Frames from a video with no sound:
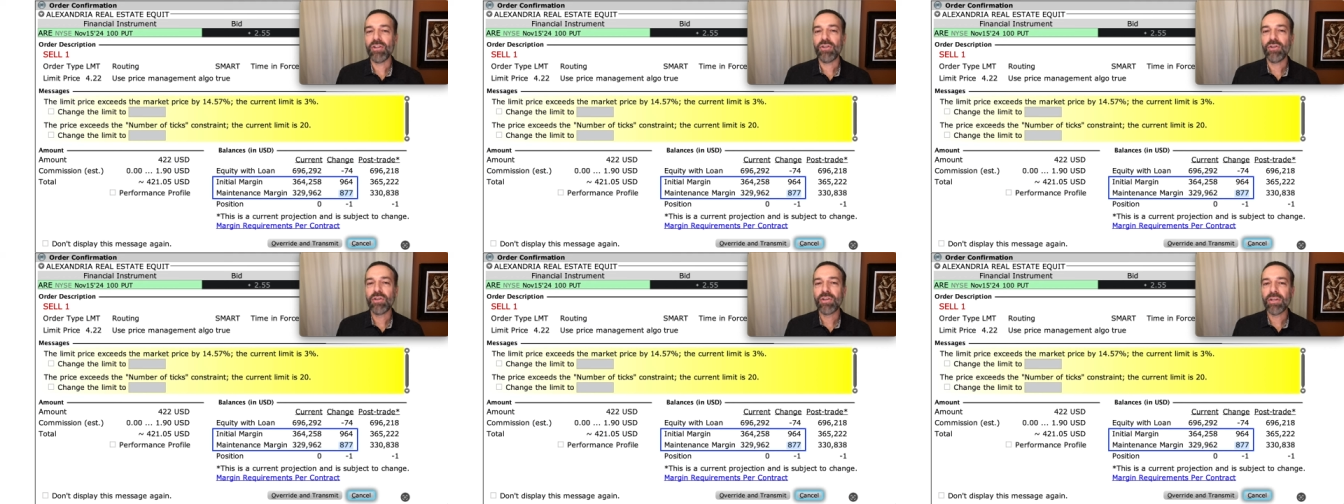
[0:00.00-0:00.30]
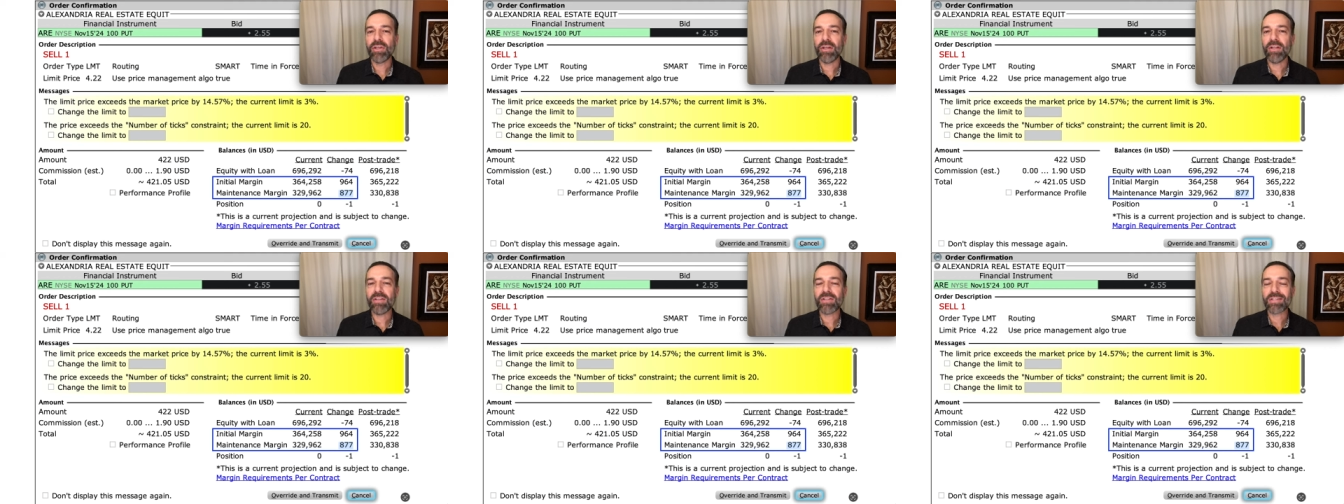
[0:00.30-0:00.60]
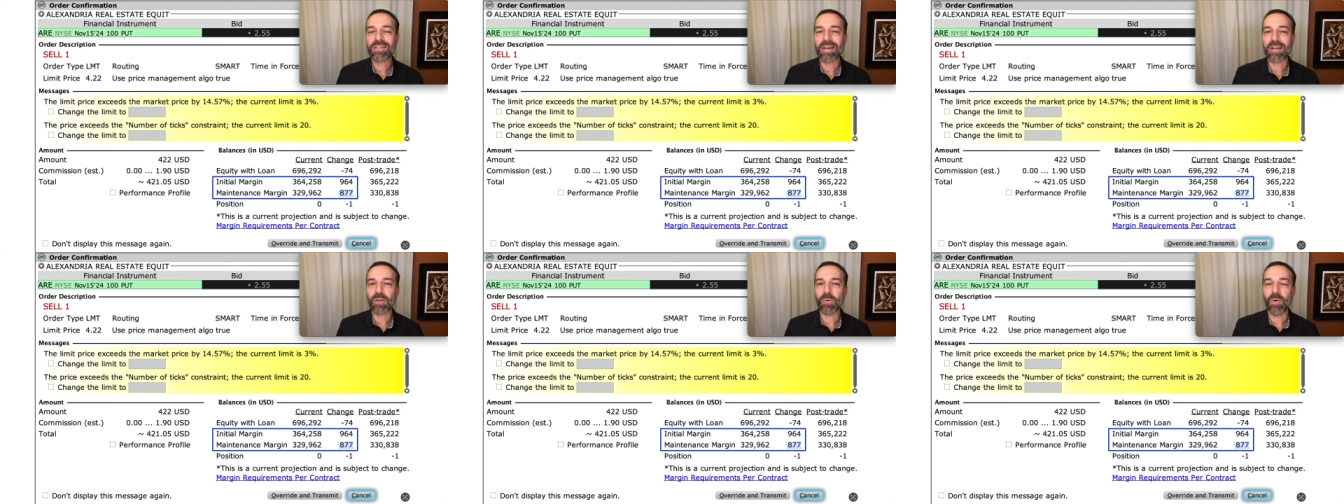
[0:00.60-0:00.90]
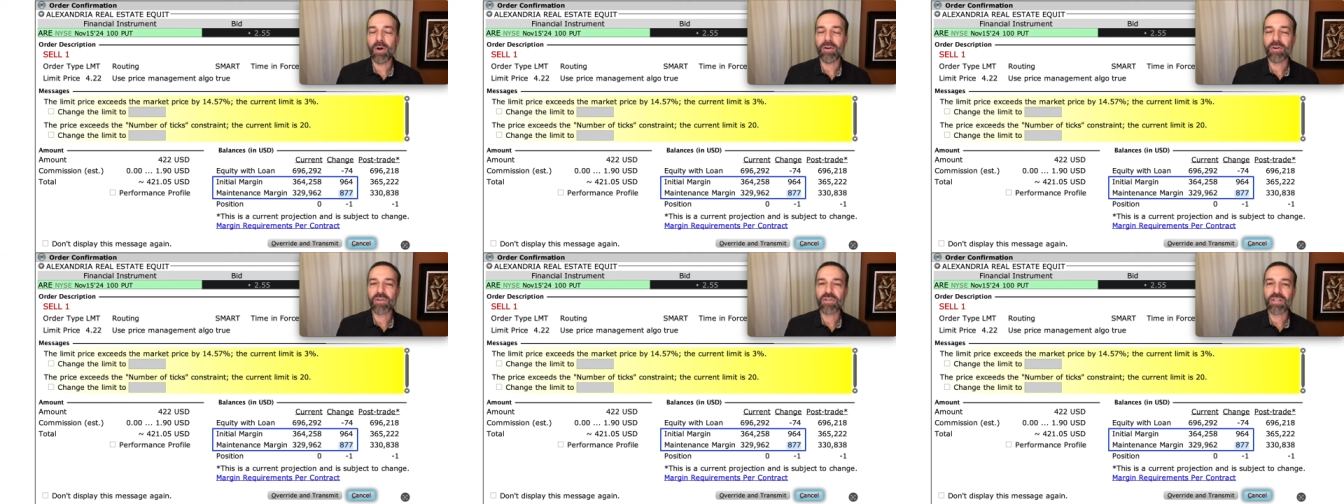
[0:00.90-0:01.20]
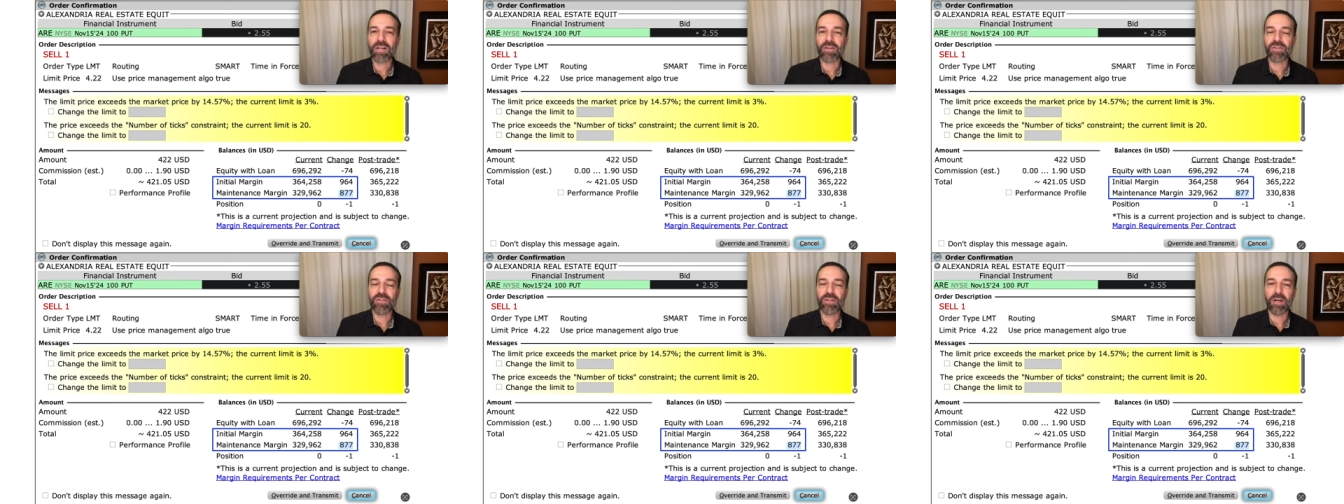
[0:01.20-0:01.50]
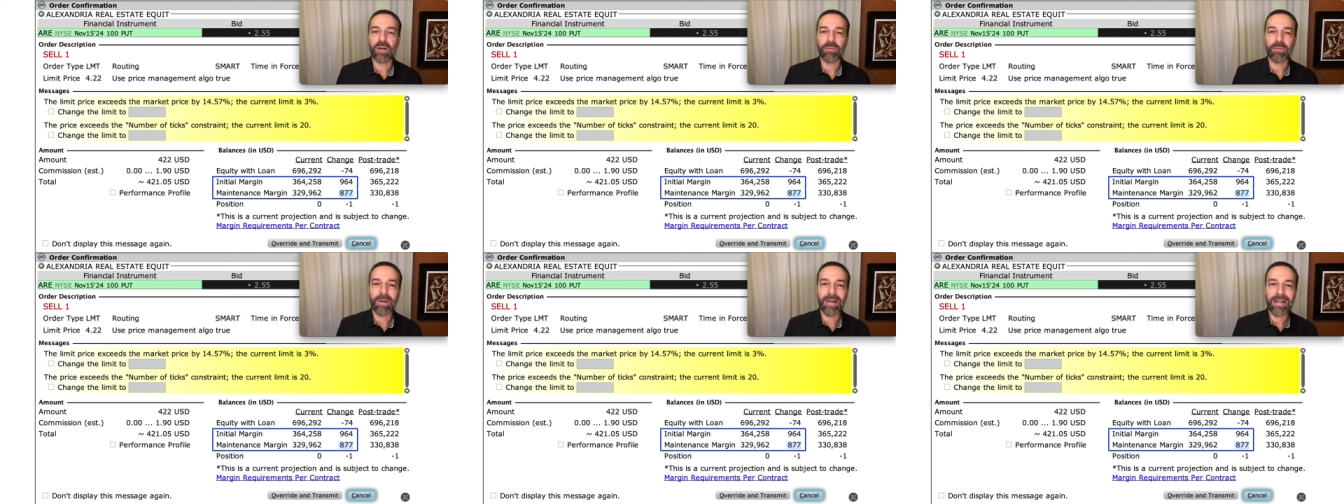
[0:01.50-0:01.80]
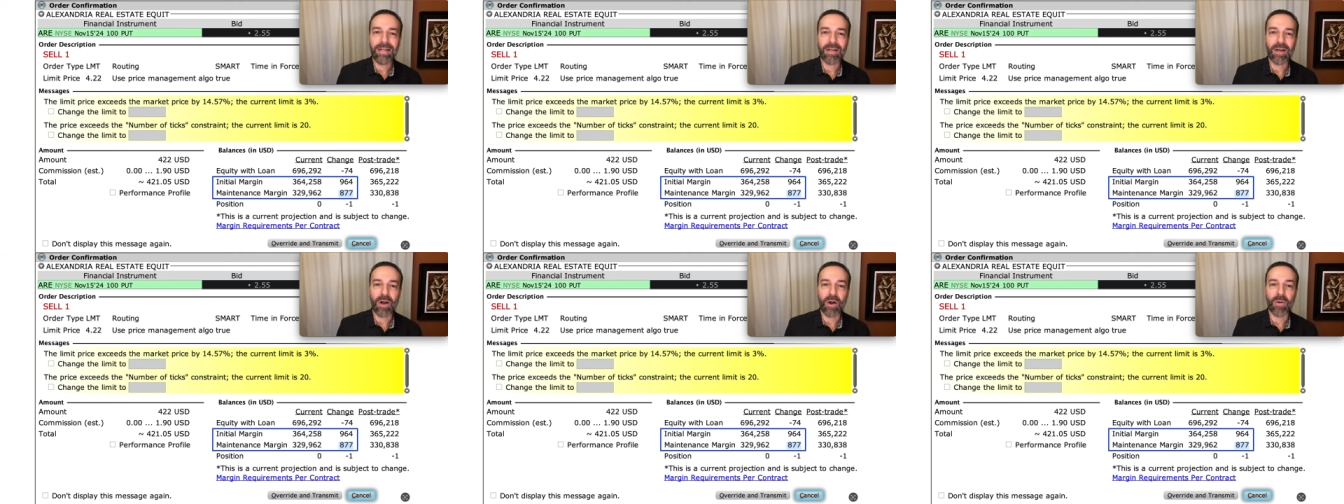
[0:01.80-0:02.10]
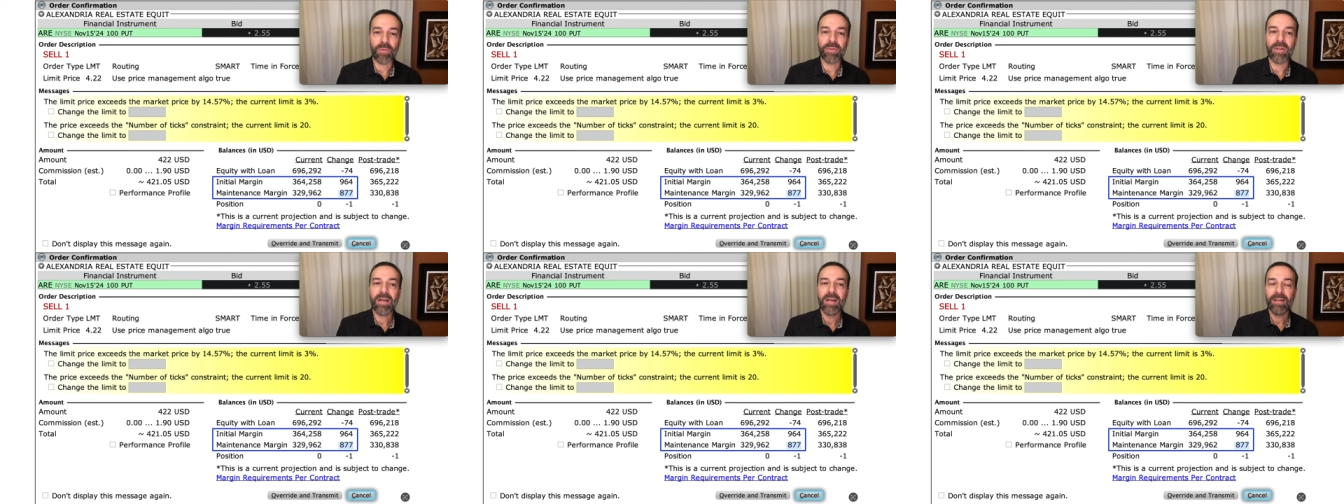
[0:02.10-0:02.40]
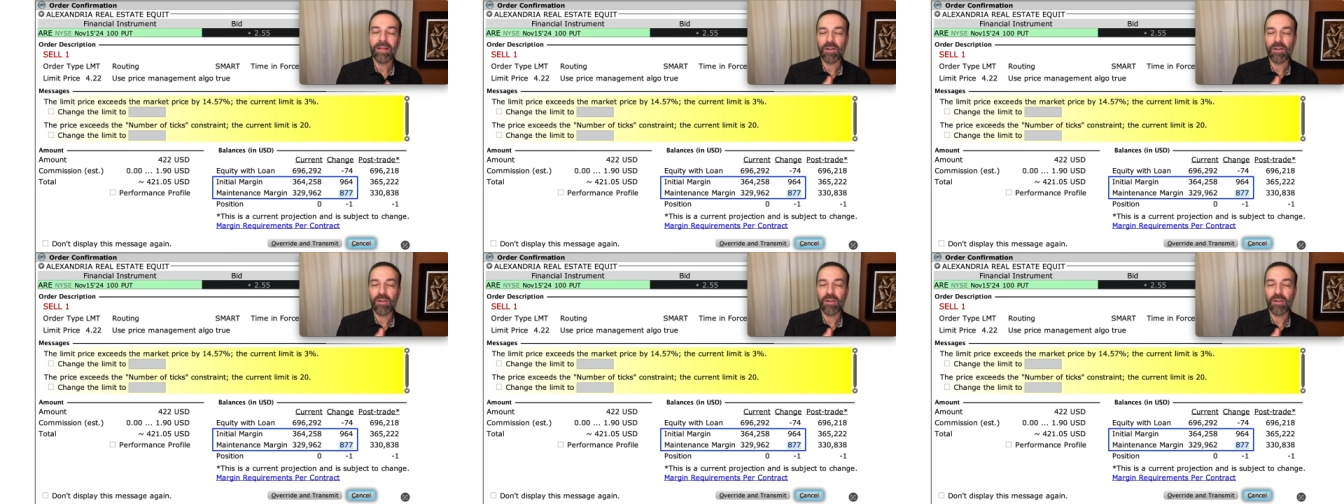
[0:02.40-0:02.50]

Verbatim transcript: You could sell the 100 shares you already own